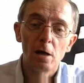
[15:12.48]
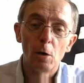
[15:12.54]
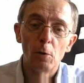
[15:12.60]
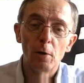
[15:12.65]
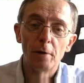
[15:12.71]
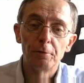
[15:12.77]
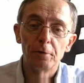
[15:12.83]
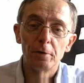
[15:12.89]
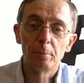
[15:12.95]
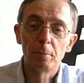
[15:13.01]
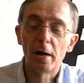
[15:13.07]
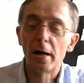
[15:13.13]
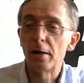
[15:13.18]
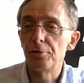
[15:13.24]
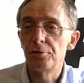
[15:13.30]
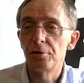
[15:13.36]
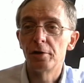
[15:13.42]
However,
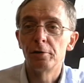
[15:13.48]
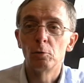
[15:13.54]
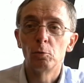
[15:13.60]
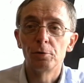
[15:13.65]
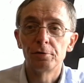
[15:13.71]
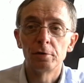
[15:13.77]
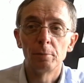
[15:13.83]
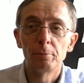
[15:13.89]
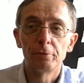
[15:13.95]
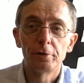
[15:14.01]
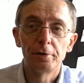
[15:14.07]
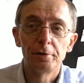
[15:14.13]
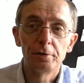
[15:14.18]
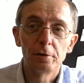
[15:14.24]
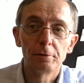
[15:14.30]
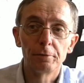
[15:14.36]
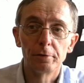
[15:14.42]
my agenda was something
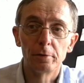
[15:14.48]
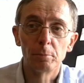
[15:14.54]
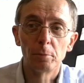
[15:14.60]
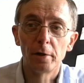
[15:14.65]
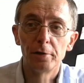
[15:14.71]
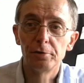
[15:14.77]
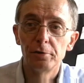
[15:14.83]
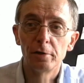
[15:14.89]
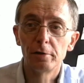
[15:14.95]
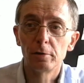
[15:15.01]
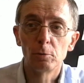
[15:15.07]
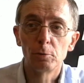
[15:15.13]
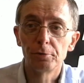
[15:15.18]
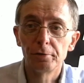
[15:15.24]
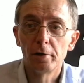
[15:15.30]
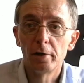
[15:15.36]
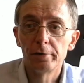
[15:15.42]
very different. My agenda
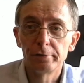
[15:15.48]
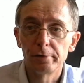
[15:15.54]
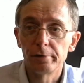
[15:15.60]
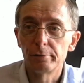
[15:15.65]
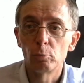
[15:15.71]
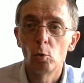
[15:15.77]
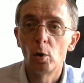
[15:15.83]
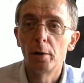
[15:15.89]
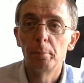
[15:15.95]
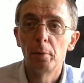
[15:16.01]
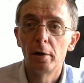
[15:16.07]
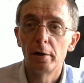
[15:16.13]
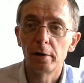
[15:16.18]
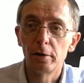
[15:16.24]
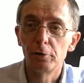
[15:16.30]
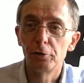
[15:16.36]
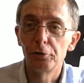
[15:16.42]
was not just one
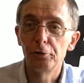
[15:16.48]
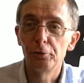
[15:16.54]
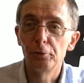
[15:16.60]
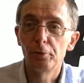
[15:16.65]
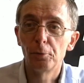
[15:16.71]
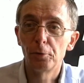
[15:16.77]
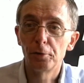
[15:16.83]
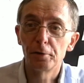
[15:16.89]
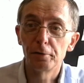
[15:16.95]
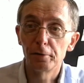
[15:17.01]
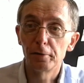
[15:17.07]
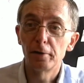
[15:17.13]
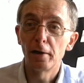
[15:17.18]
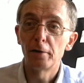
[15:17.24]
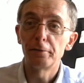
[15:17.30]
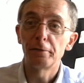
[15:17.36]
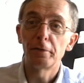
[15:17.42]
monkey or two. I wanted to
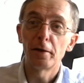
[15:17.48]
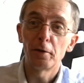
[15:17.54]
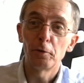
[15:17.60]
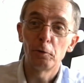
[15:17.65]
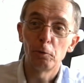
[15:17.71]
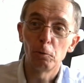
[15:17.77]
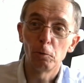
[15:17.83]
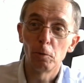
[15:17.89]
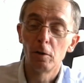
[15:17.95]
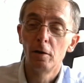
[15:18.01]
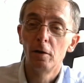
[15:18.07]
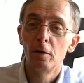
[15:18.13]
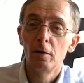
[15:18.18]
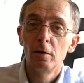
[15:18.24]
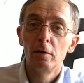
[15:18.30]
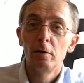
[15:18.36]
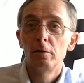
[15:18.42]
get that whole,
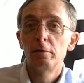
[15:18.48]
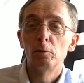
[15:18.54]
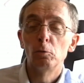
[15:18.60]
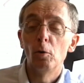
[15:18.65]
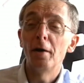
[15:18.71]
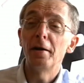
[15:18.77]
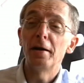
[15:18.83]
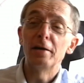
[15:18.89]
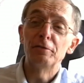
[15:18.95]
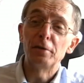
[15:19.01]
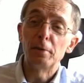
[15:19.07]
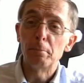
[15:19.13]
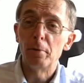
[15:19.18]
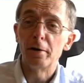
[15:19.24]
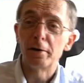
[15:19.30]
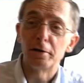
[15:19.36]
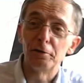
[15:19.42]
didn't want to have
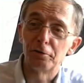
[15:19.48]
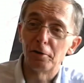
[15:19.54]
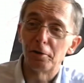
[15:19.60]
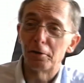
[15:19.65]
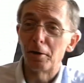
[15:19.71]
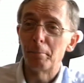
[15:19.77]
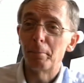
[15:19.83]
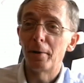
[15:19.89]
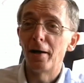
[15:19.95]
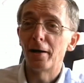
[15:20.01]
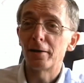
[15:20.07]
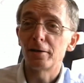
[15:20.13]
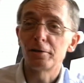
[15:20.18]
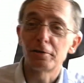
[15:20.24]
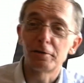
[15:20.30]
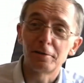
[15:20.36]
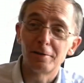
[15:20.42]
any monkeys on our
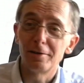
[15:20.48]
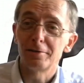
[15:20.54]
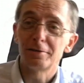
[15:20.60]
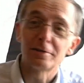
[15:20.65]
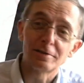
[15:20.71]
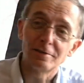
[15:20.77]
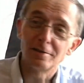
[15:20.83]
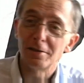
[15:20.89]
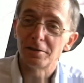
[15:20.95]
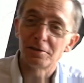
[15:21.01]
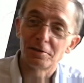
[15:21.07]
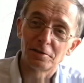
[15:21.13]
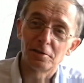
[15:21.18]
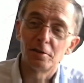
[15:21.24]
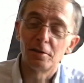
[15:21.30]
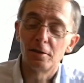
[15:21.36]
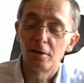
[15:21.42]
back.
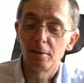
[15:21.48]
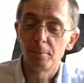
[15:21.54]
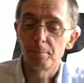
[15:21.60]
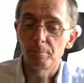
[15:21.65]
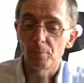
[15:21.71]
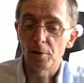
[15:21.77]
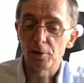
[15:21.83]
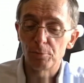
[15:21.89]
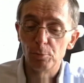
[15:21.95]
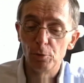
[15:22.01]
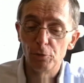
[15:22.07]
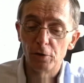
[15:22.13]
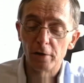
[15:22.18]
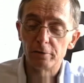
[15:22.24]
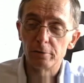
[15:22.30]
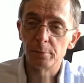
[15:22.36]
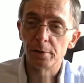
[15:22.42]
Let's
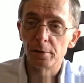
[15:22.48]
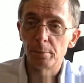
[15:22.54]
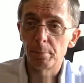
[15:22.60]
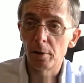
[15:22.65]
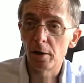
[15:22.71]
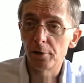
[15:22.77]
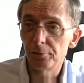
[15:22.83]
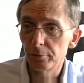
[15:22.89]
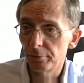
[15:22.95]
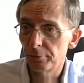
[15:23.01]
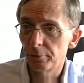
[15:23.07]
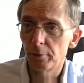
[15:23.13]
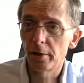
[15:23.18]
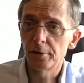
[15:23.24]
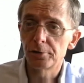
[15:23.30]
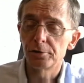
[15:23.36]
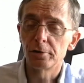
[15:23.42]
move government in a positive
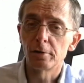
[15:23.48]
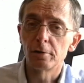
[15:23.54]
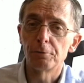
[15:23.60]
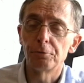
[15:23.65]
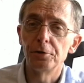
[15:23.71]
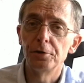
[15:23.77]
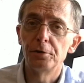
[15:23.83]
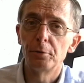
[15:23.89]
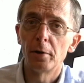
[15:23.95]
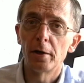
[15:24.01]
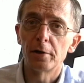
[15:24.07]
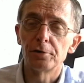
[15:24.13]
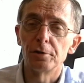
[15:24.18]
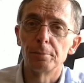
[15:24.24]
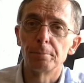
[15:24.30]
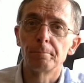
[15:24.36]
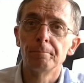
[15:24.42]
direction, in a free
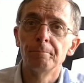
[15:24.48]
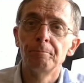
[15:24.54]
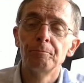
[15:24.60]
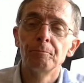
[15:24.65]
direction.